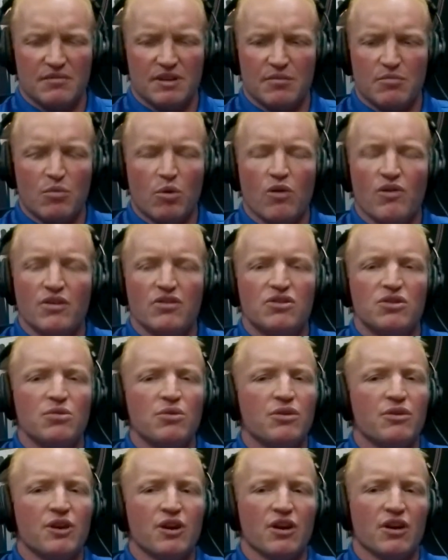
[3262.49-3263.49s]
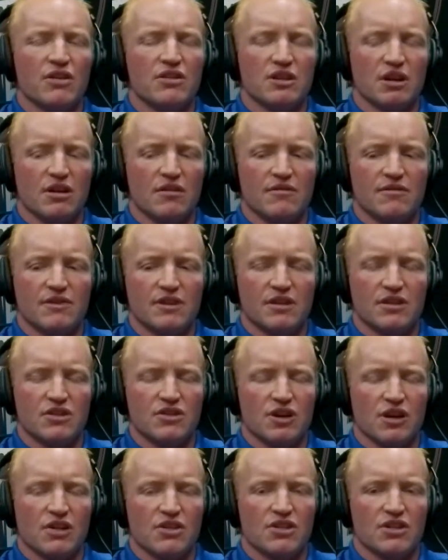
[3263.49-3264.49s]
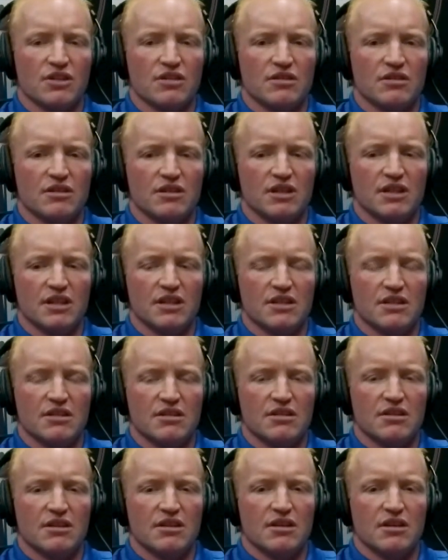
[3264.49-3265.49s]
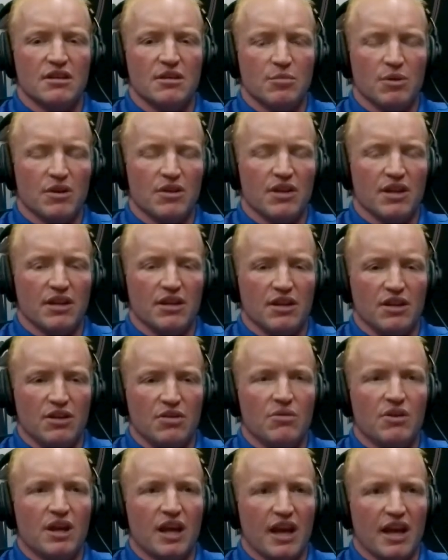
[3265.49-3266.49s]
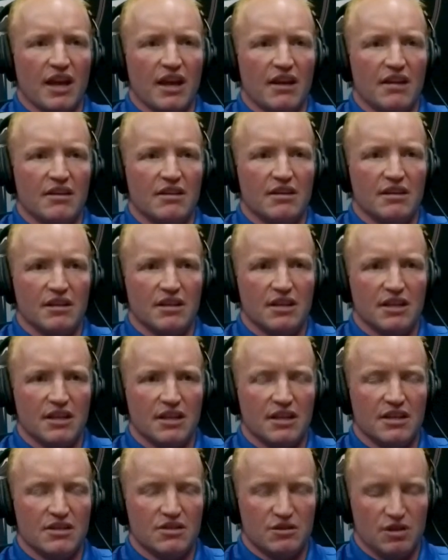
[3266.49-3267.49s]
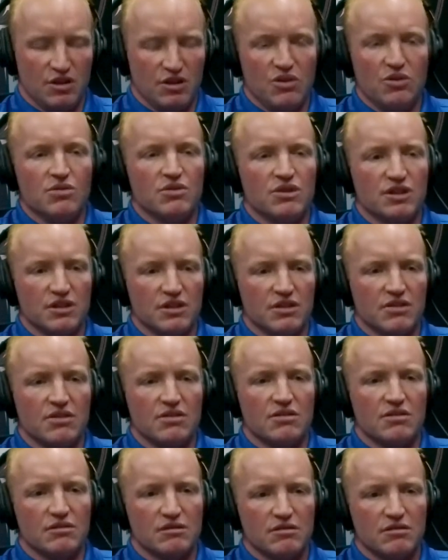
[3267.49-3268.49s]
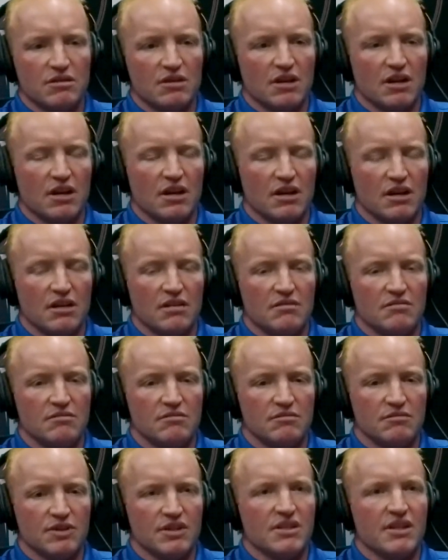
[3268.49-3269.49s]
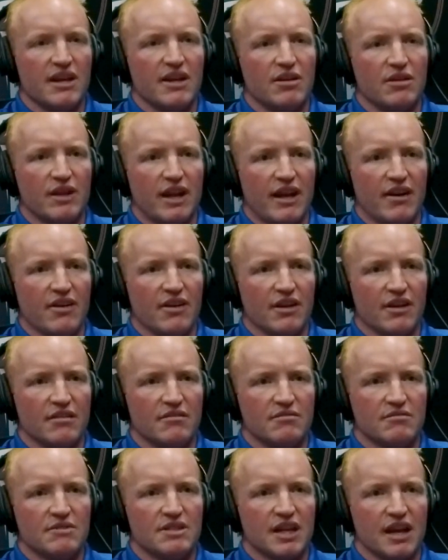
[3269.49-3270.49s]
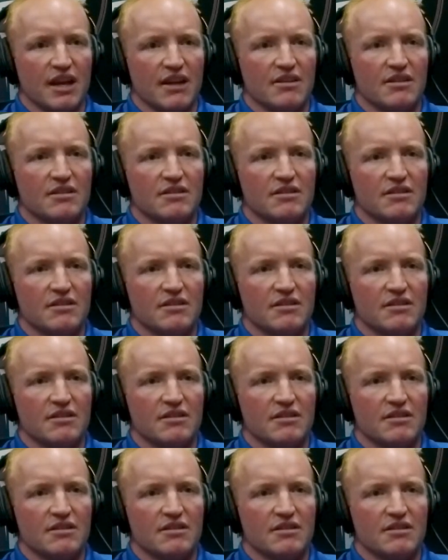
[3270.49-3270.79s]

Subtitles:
more than 2/3 of construction is within the UK uses recycled aggregate sand.